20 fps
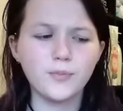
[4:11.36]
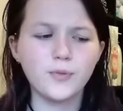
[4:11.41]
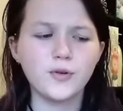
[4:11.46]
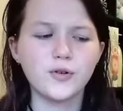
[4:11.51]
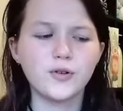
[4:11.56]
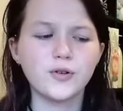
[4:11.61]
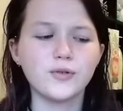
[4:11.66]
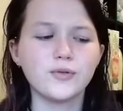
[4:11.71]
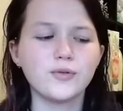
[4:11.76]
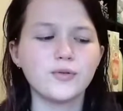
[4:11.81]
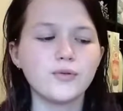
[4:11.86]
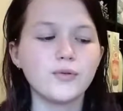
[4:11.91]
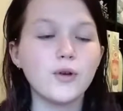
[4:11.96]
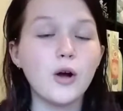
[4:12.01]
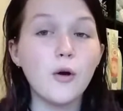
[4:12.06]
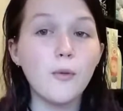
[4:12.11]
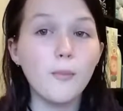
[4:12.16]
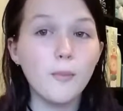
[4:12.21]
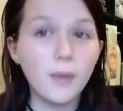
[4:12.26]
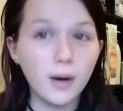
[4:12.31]

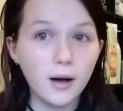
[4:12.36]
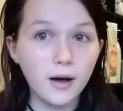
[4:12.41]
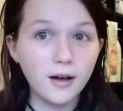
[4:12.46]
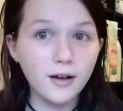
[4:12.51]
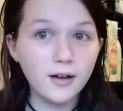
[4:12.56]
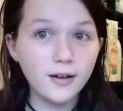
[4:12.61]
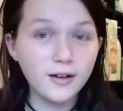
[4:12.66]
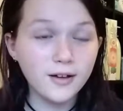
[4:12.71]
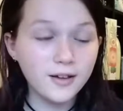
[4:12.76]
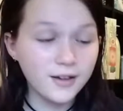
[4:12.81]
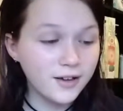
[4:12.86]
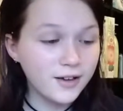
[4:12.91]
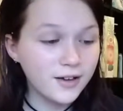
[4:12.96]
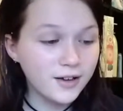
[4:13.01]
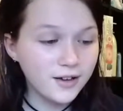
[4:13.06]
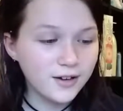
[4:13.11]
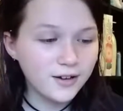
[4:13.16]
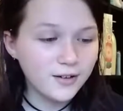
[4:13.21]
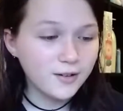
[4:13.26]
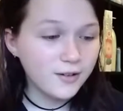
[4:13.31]
Kuroba
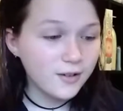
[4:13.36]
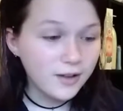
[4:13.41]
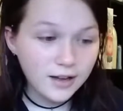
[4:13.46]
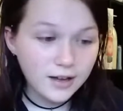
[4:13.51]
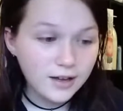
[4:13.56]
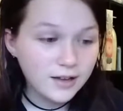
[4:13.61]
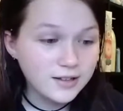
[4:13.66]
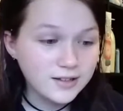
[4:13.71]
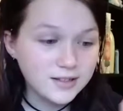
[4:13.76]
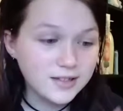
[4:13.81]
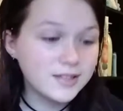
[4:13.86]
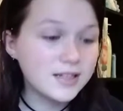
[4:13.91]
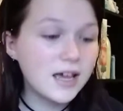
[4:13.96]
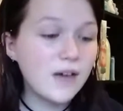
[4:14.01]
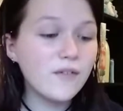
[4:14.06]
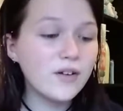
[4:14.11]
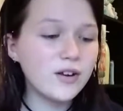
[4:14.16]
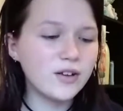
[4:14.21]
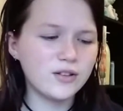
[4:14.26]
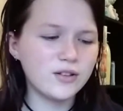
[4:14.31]

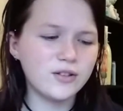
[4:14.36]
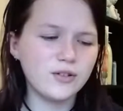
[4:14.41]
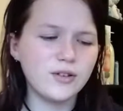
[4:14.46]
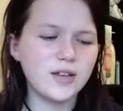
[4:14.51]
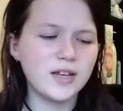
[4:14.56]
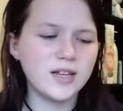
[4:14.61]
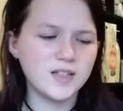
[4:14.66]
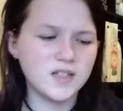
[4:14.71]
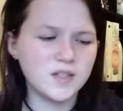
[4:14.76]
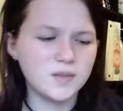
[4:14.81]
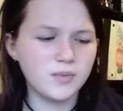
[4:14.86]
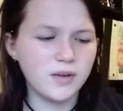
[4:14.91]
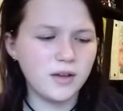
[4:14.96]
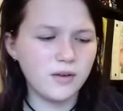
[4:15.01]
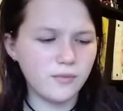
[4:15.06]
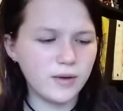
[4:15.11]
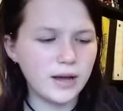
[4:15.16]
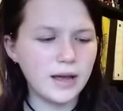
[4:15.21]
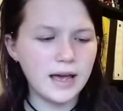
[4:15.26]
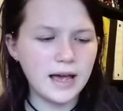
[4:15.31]
discovered a clue that
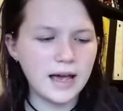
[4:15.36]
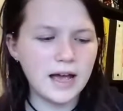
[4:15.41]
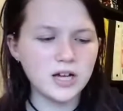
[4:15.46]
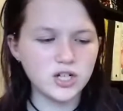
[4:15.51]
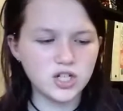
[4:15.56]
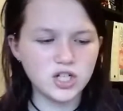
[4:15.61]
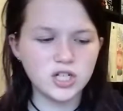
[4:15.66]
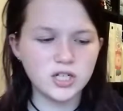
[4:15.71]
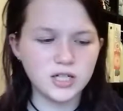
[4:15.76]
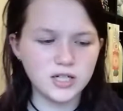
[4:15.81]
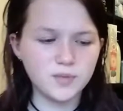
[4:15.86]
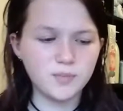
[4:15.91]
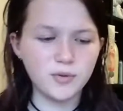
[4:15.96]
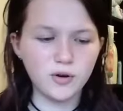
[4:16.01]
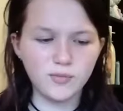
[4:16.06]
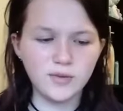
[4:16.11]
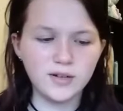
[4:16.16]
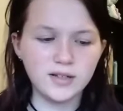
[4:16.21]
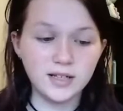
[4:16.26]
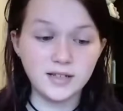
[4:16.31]
explained why Ash is
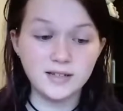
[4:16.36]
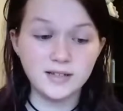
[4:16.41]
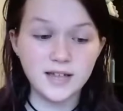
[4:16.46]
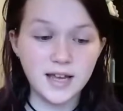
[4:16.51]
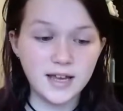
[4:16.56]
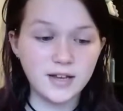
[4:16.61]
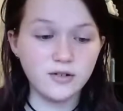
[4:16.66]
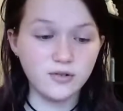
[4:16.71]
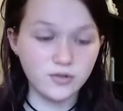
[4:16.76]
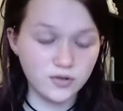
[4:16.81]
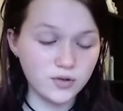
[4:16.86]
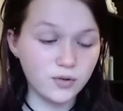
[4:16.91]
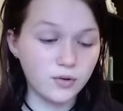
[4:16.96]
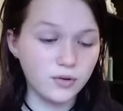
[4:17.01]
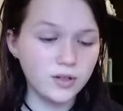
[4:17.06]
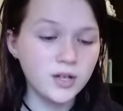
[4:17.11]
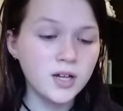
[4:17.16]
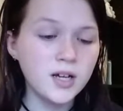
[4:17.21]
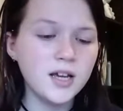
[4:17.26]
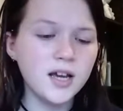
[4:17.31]
permanently 10 years
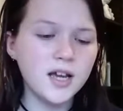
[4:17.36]
old.